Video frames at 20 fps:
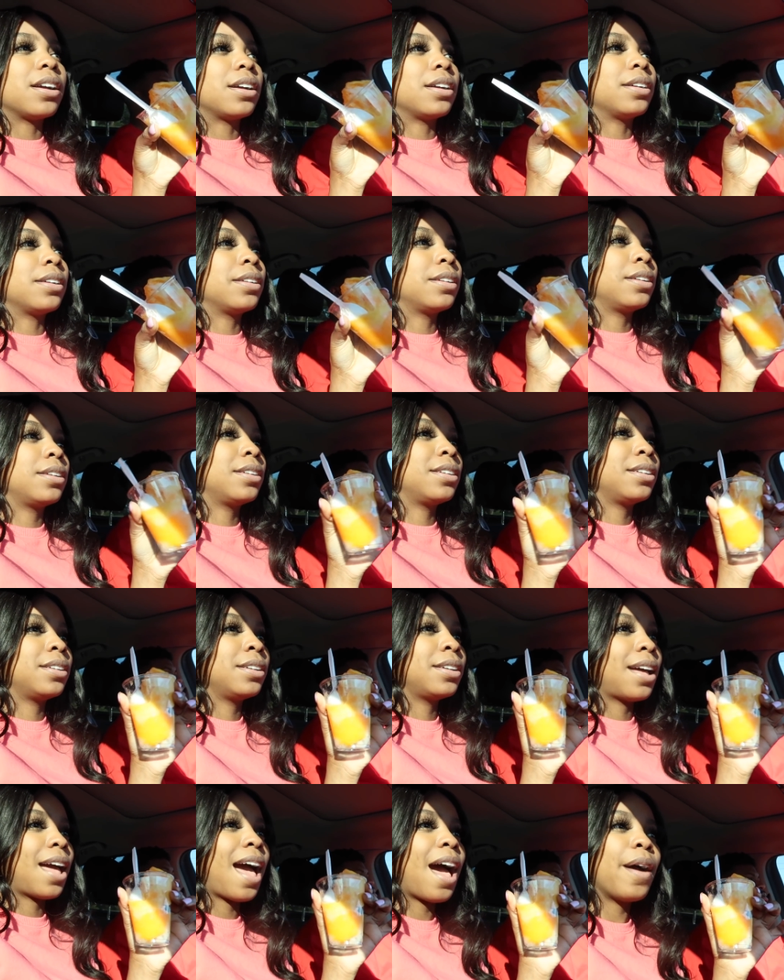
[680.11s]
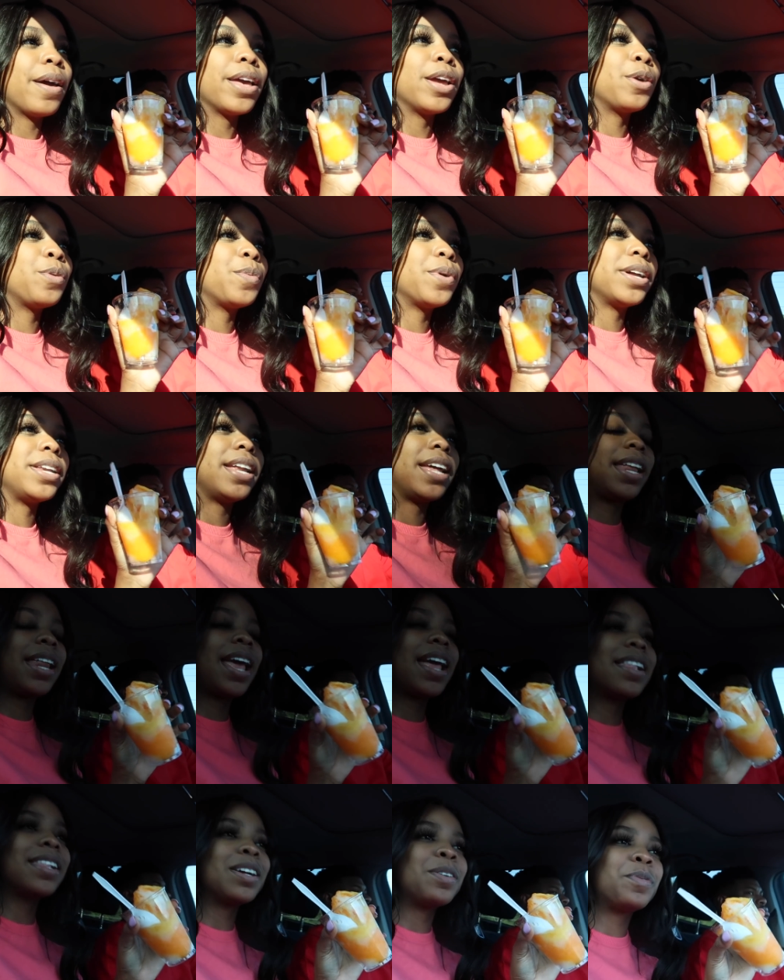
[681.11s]
out here winning out here
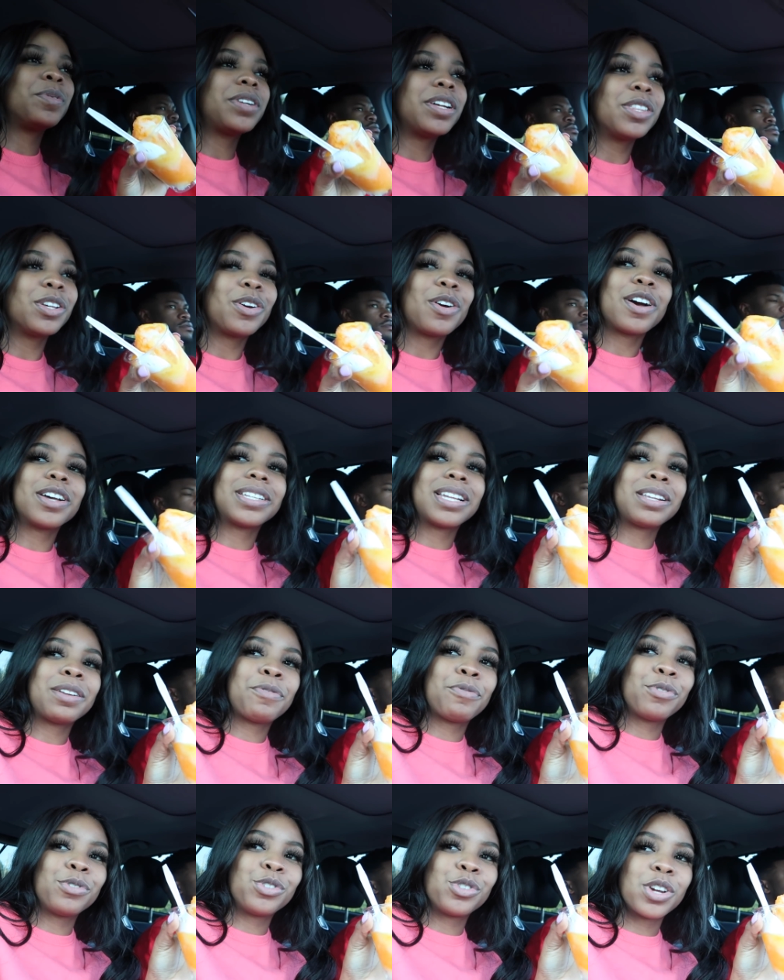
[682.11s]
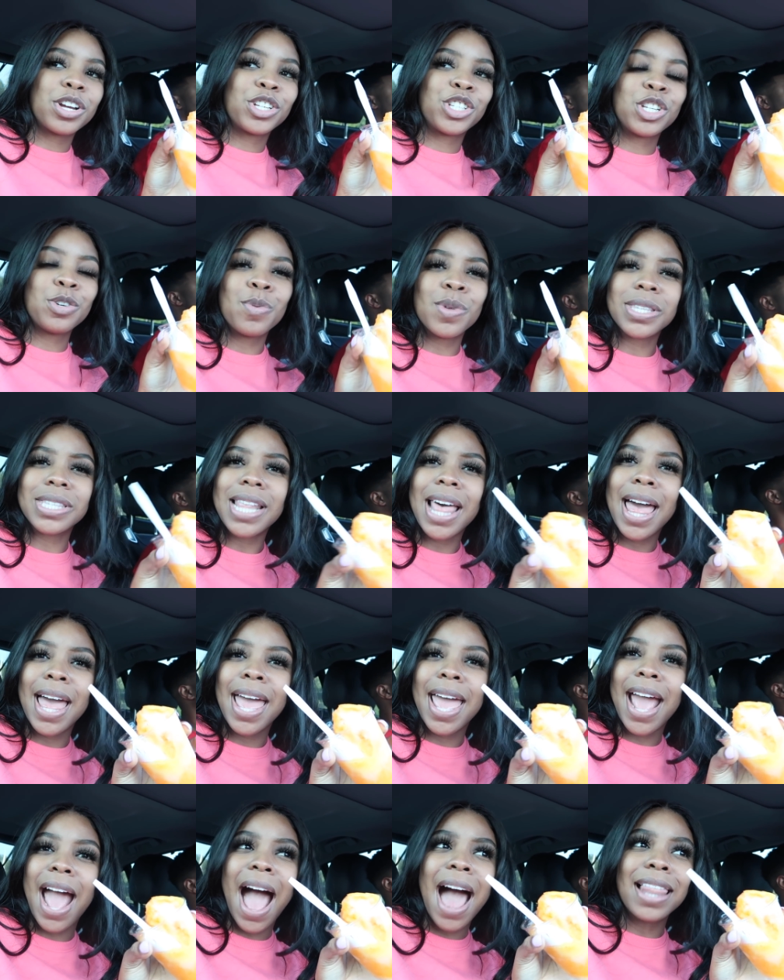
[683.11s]
winning and then one of the girls at the food truck she was
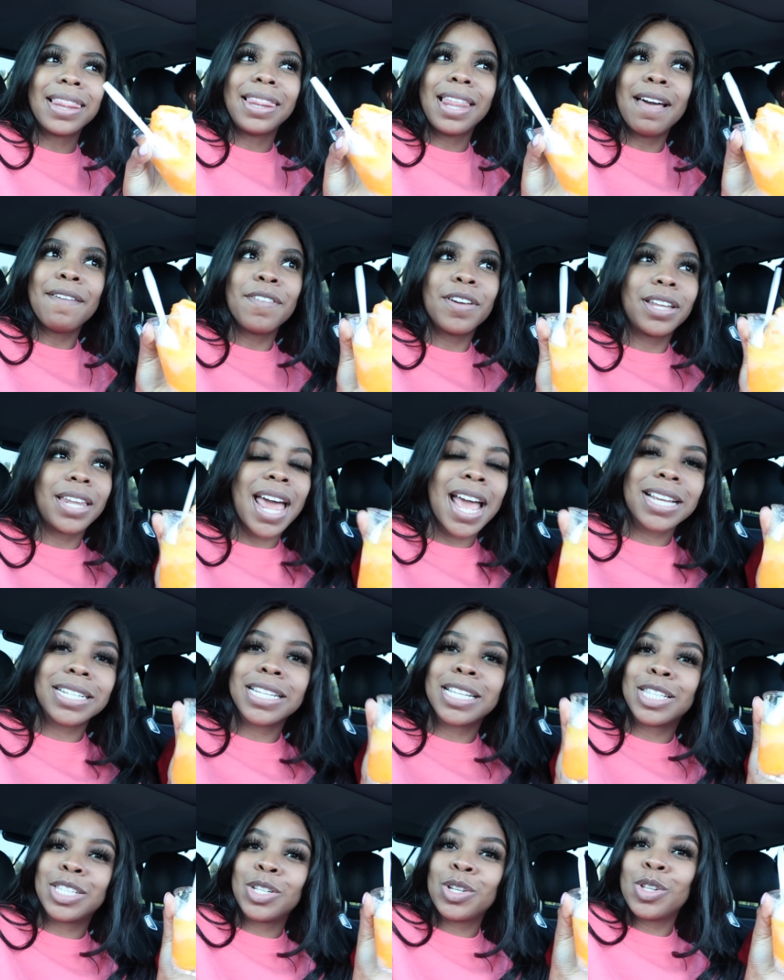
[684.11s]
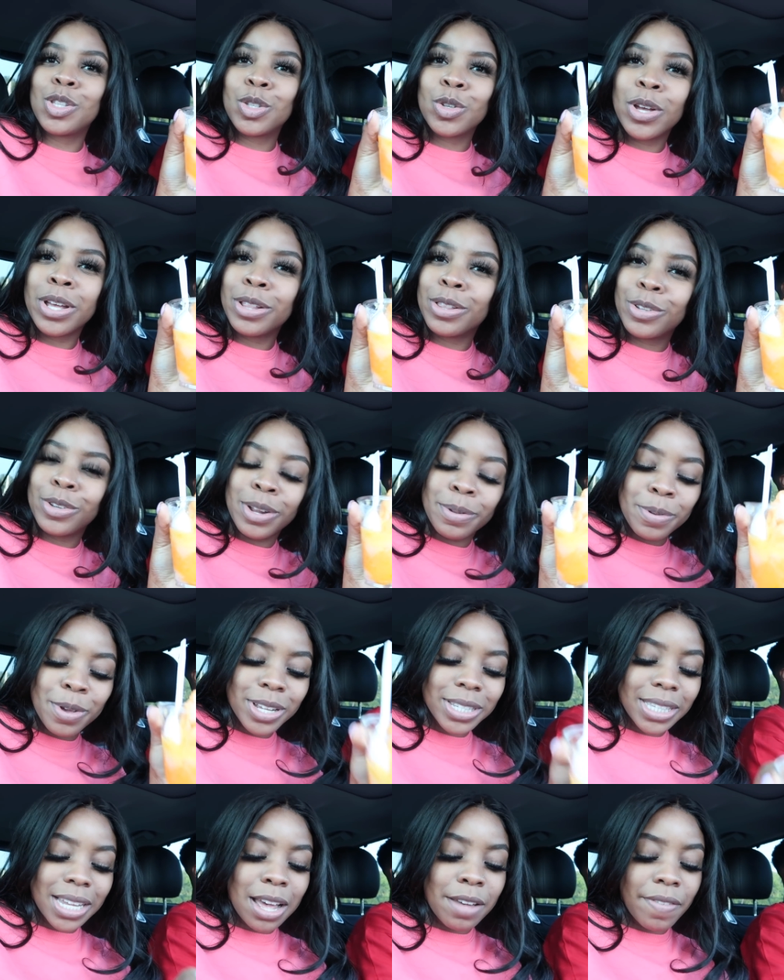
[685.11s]
like i love your lashes do do, do them
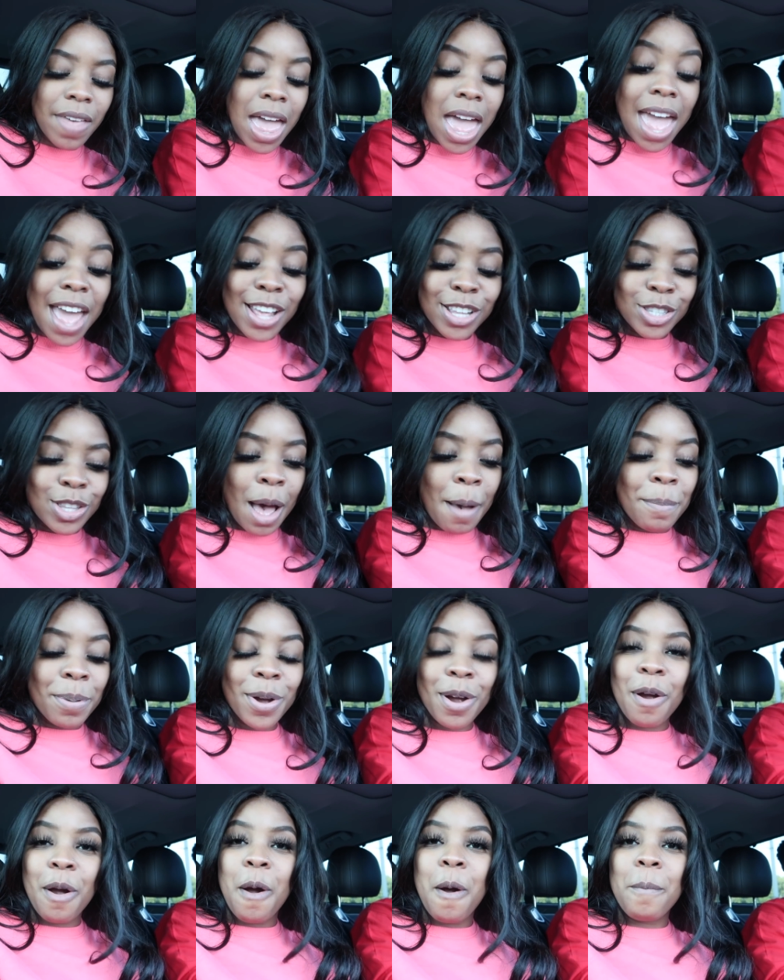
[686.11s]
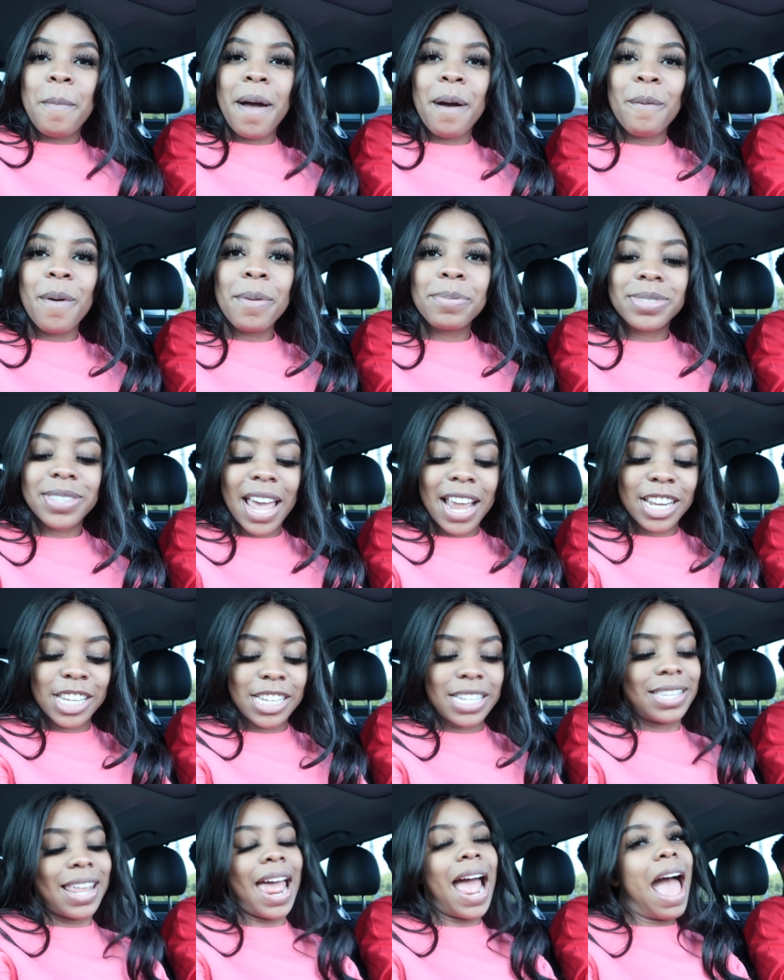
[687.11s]
yourself so i put her on my website
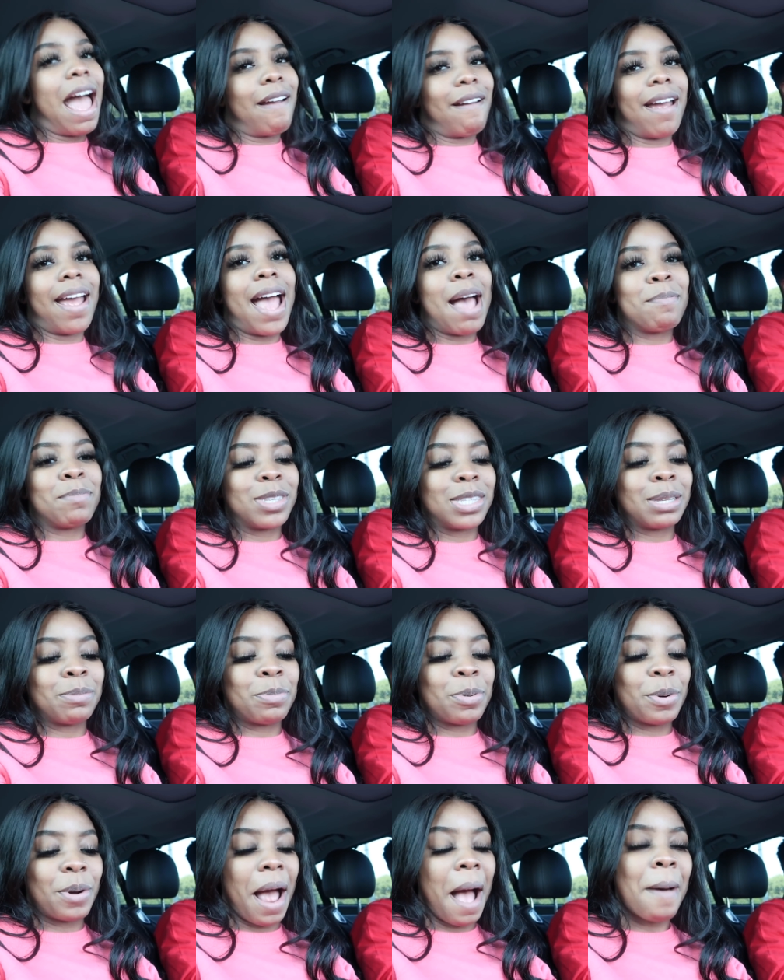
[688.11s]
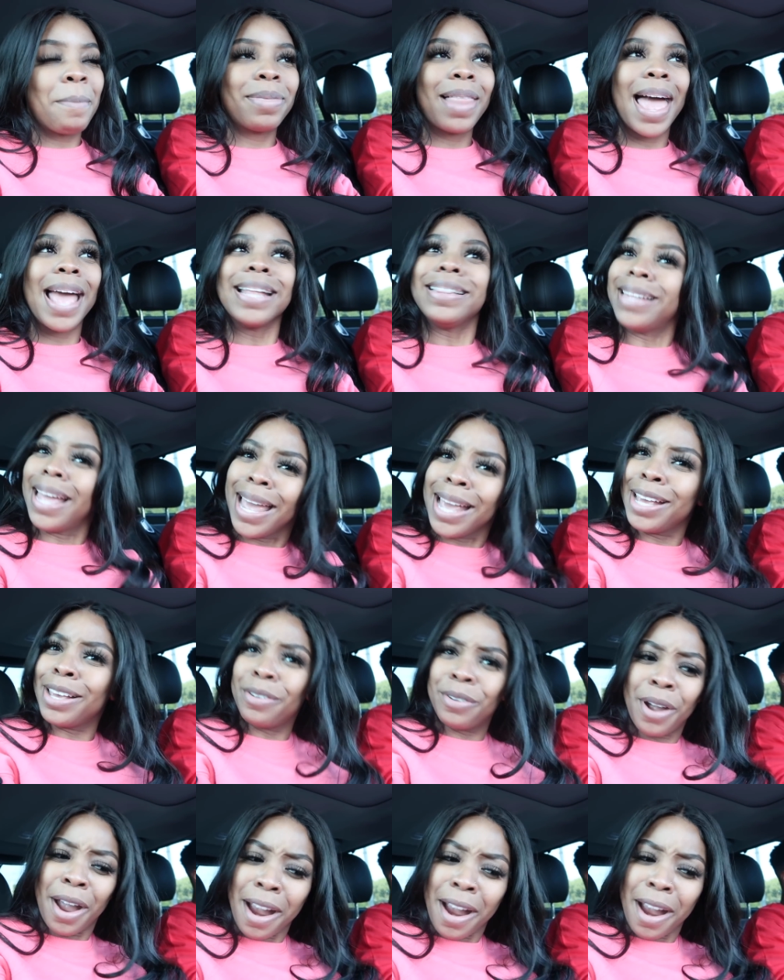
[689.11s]
she's like all right i'm gonna support i'm like thank you